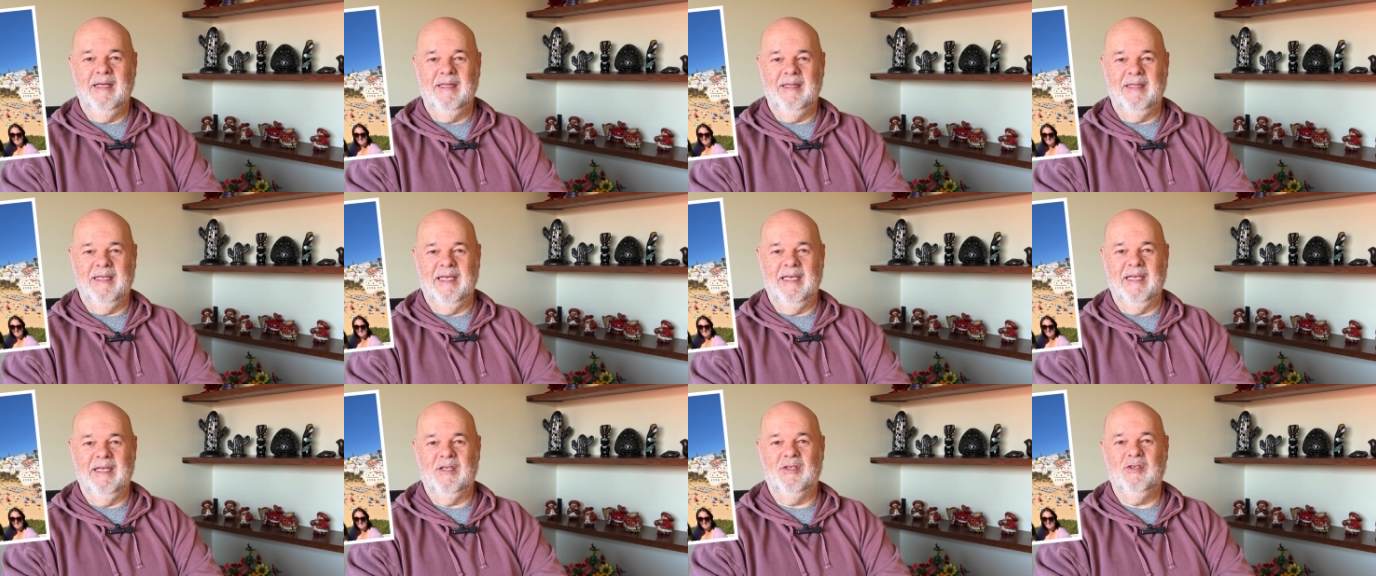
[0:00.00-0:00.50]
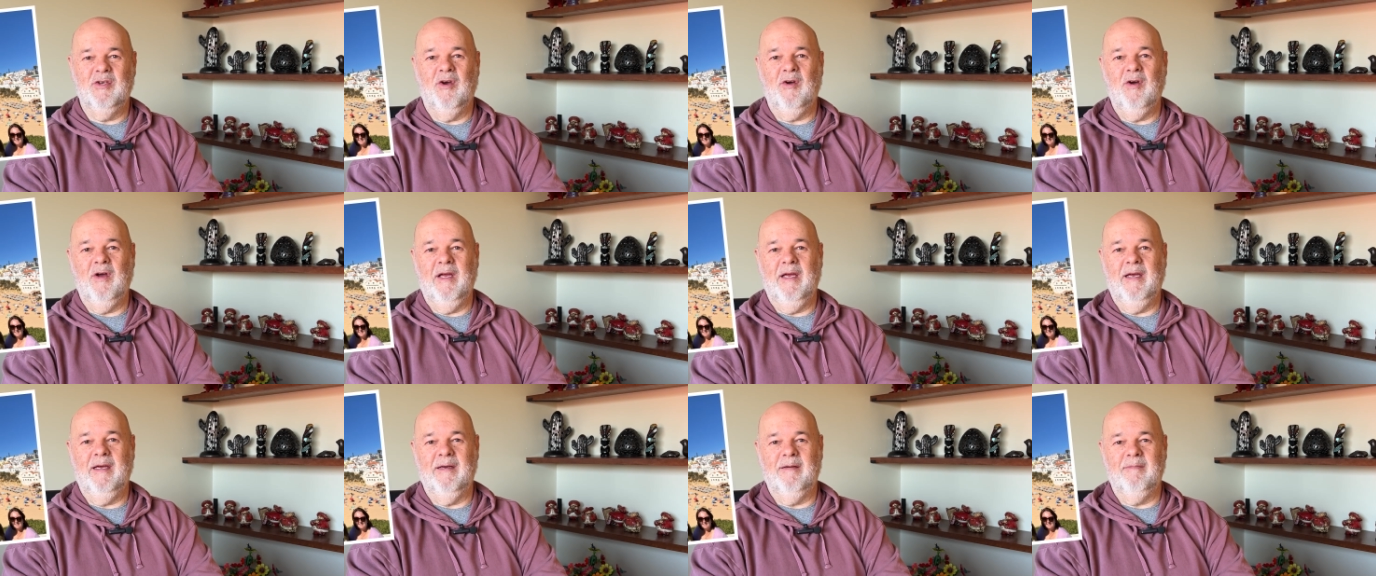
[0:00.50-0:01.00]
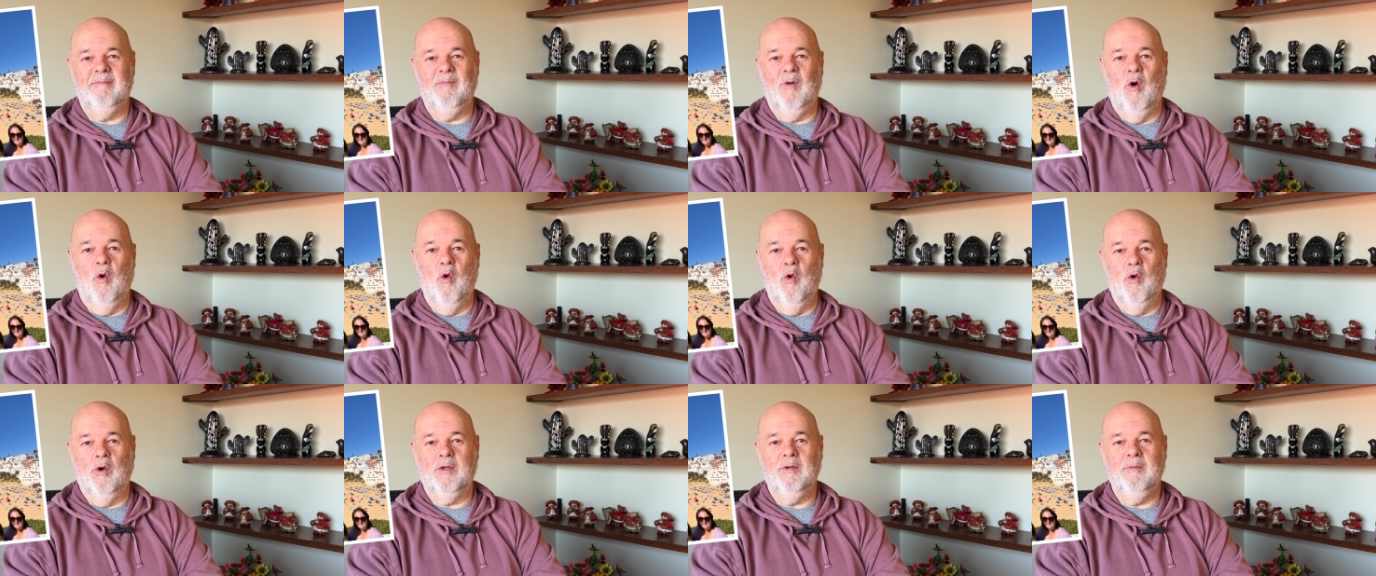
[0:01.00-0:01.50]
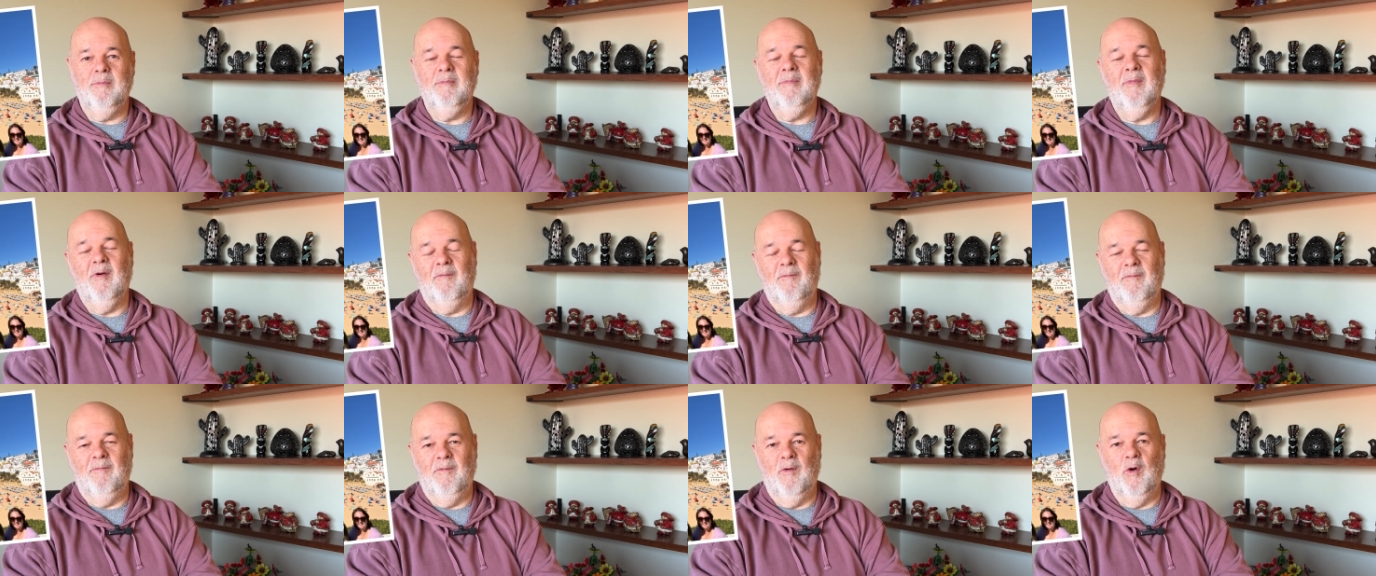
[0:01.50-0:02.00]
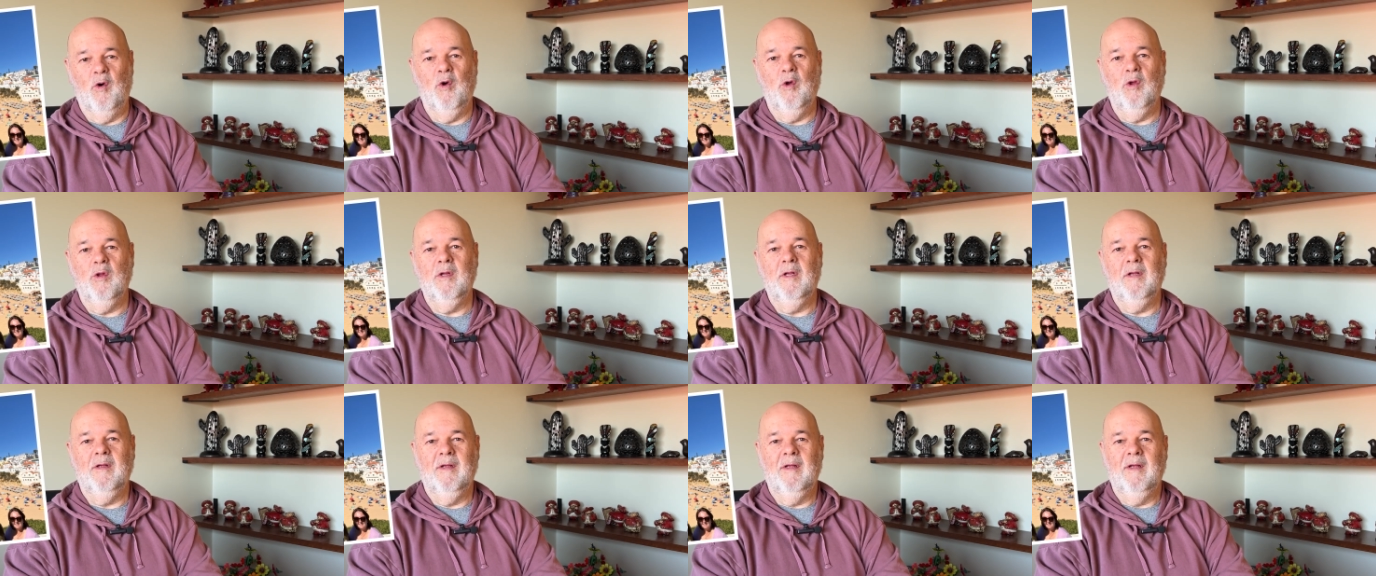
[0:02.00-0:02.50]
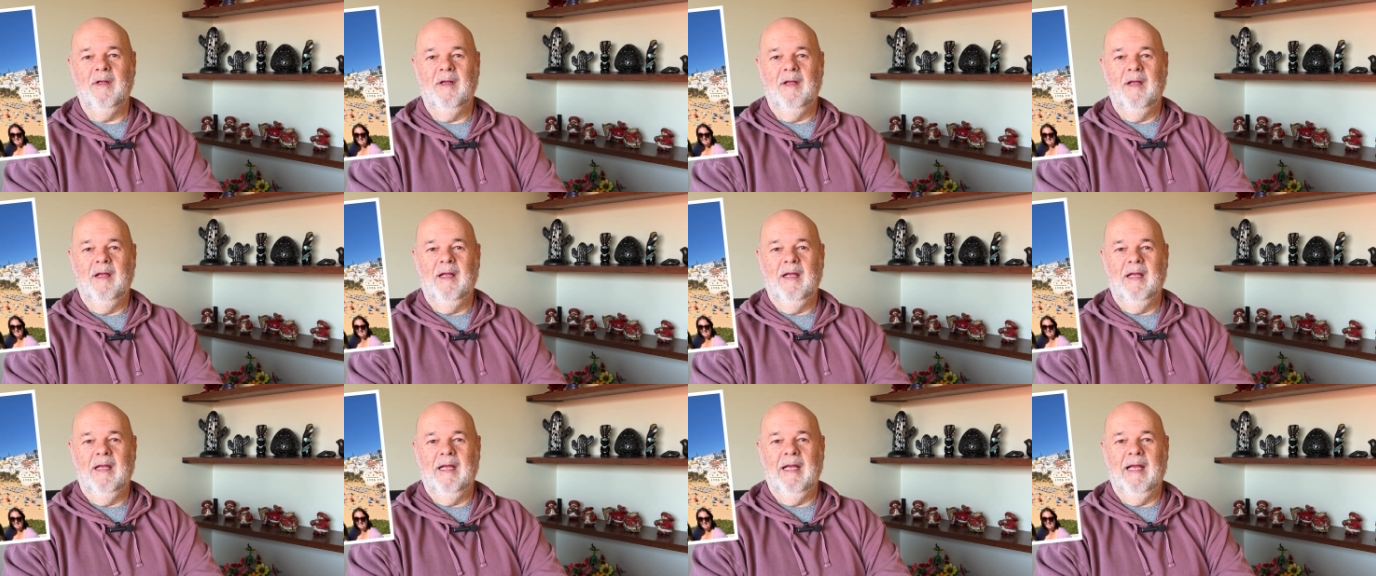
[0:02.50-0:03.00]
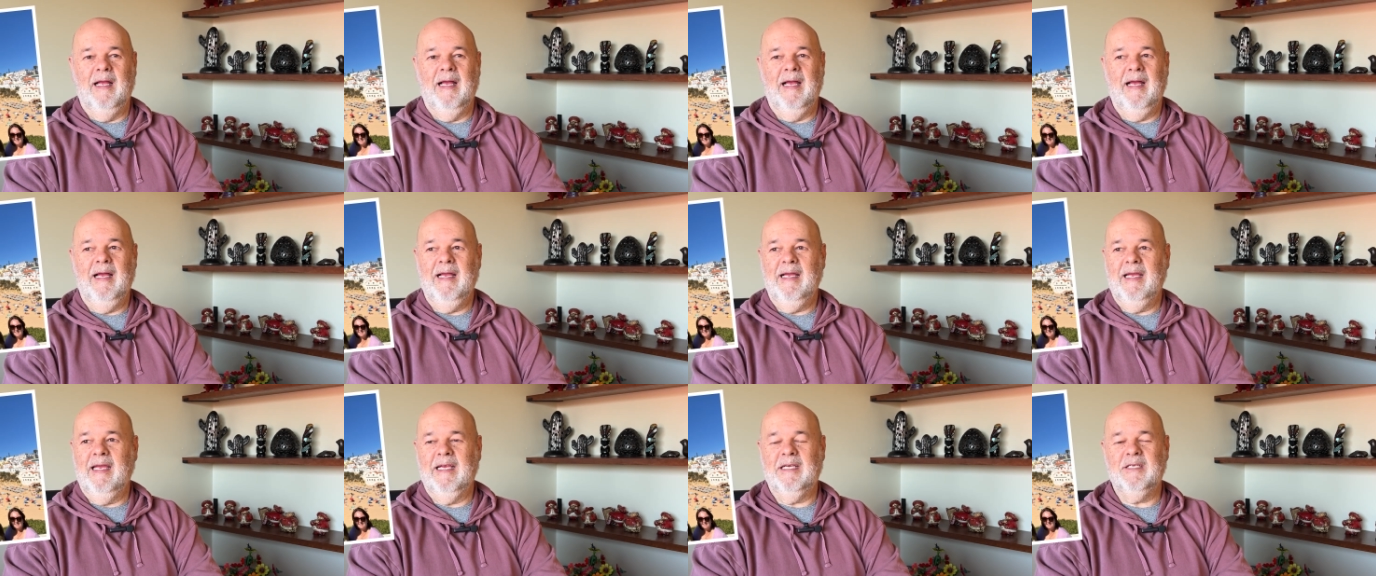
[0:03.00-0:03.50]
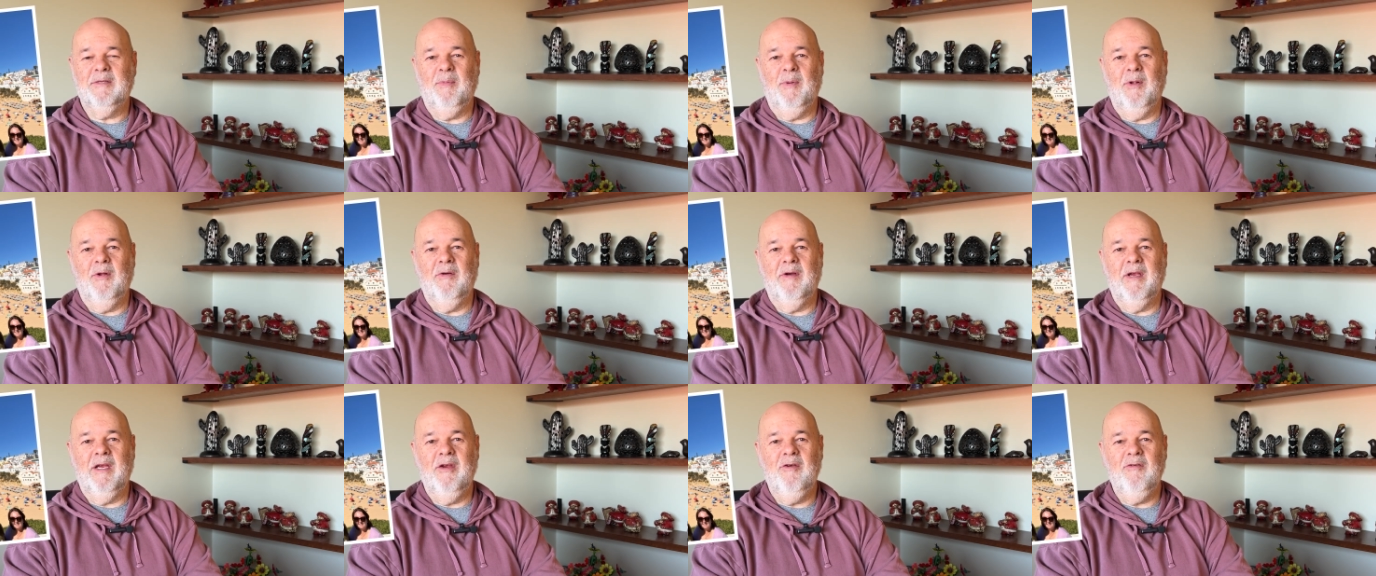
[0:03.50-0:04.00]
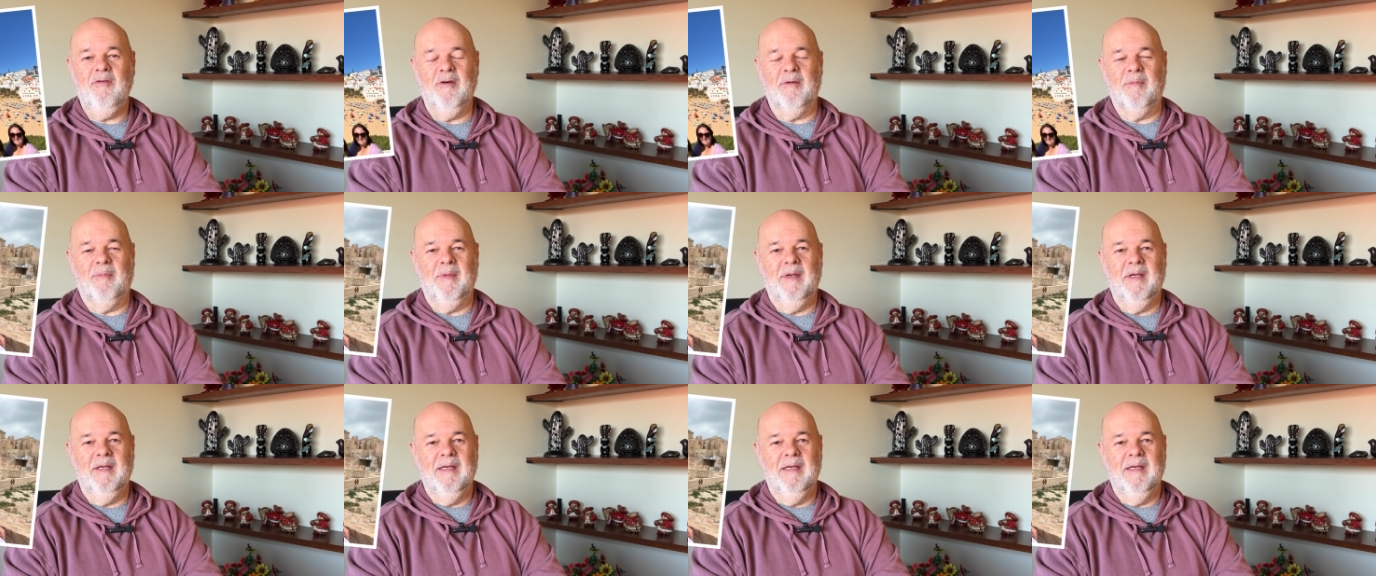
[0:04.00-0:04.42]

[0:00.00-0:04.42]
the entire autumn, fall, exploring Europe.